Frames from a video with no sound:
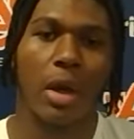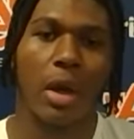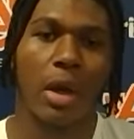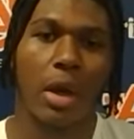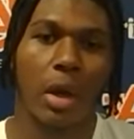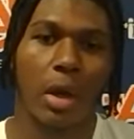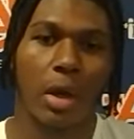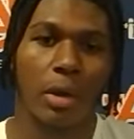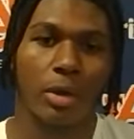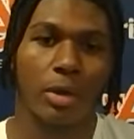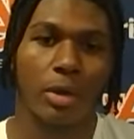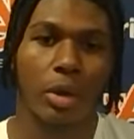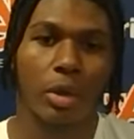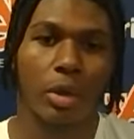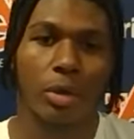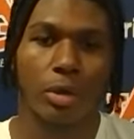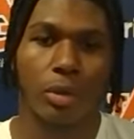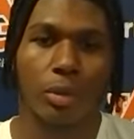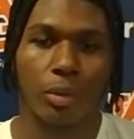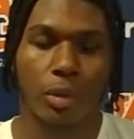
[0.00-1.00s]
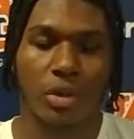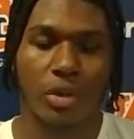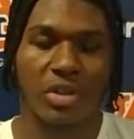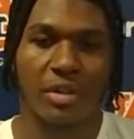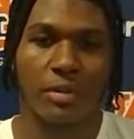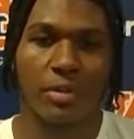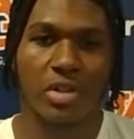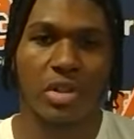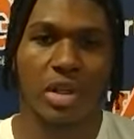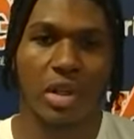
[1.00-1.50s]
You know,
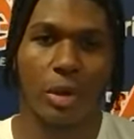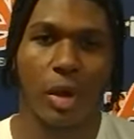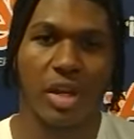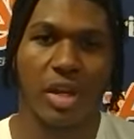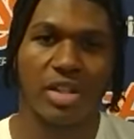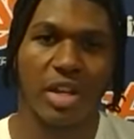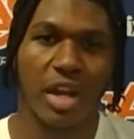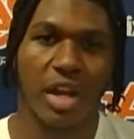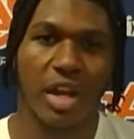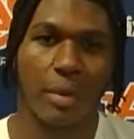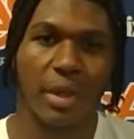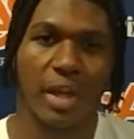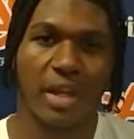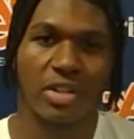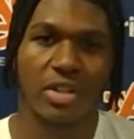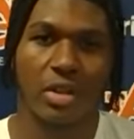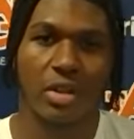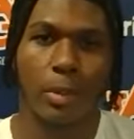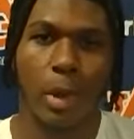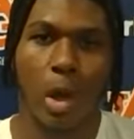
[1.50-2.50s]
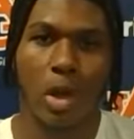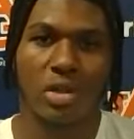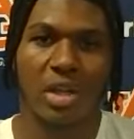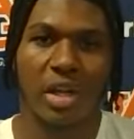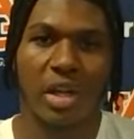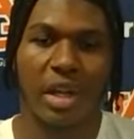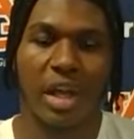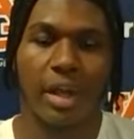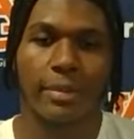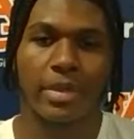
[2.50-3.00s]
receivers did a great job catching the balls
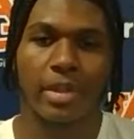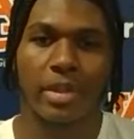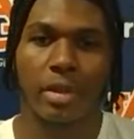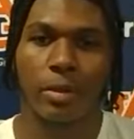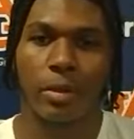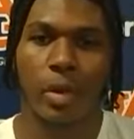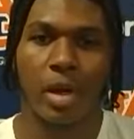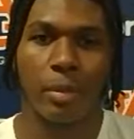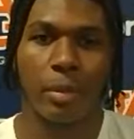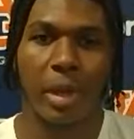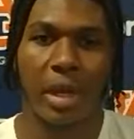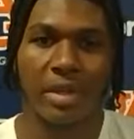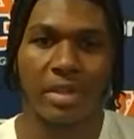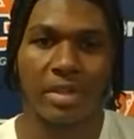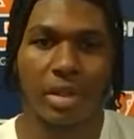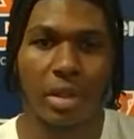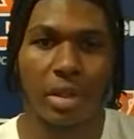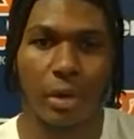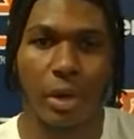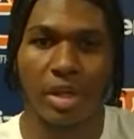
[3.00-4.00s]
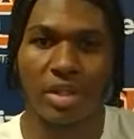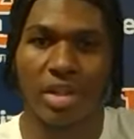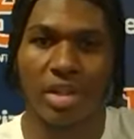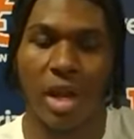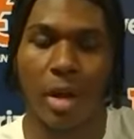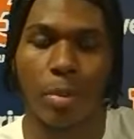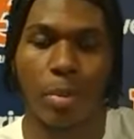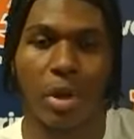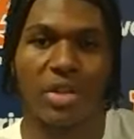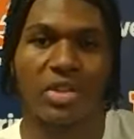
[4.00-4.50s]
that came to them. Running backs did a great
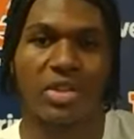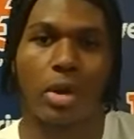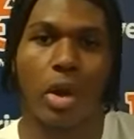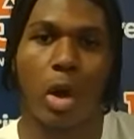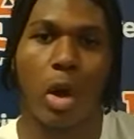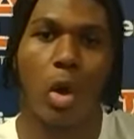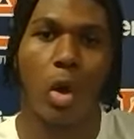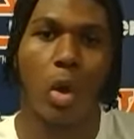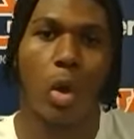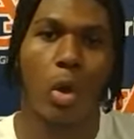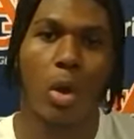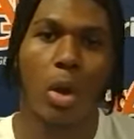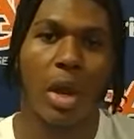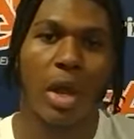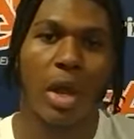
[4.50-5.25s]
job pressing the hole.